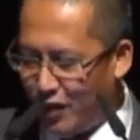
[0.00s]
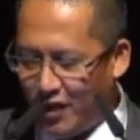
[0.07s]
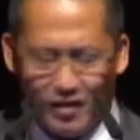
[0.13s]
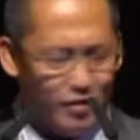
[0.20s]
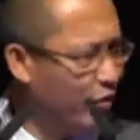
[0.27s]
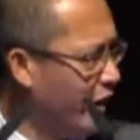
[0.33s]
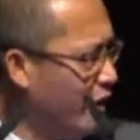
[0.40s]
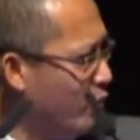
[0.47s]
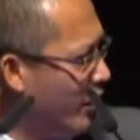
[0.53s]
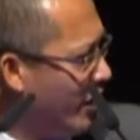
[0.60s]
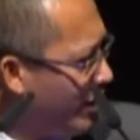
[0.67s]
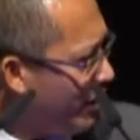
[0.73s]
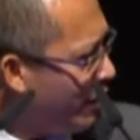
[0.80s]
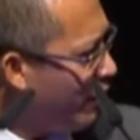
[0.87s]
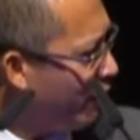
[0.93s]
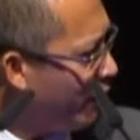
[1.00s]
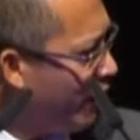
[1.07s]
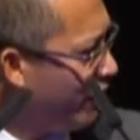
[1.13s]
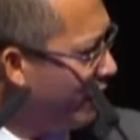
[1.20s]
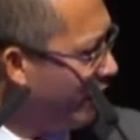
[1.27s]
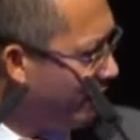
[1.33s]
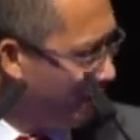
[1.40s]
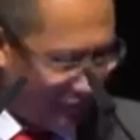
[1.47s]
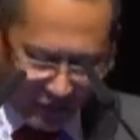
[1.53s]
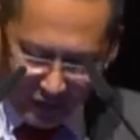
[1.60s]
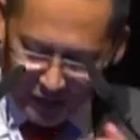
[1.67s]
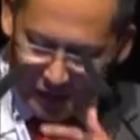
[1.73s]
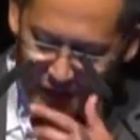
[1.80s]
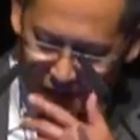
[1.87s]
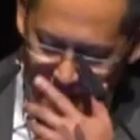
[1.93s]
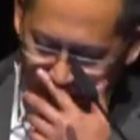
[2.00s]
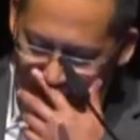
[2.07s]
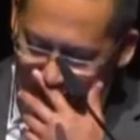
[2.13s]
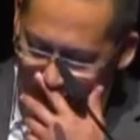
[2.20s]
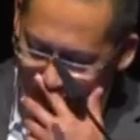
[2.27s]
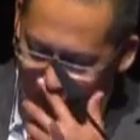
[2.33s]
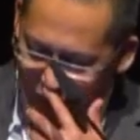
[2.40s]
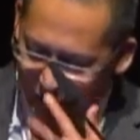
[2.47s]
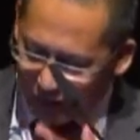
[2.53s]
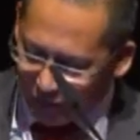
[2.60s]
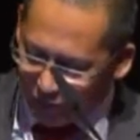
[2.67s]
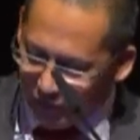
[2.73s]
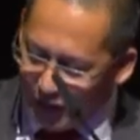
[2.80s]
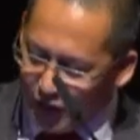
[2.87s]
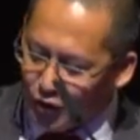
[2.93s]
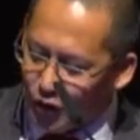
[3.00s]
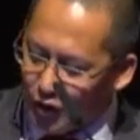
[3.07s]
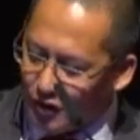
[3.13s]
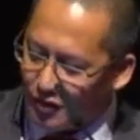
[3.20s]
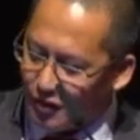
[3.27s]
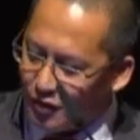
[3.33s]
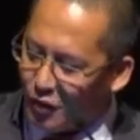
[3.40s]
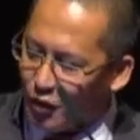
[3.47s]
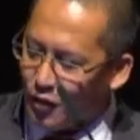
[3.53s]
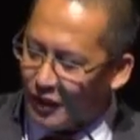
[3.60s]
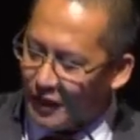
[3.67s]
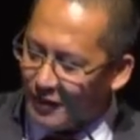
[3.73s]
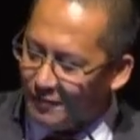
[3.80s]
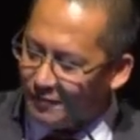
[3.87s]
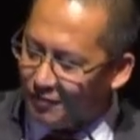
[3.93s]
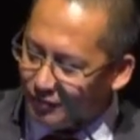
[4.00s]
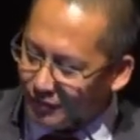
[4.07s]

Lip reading: minutes or 8 minutes that I'm given with a very short story.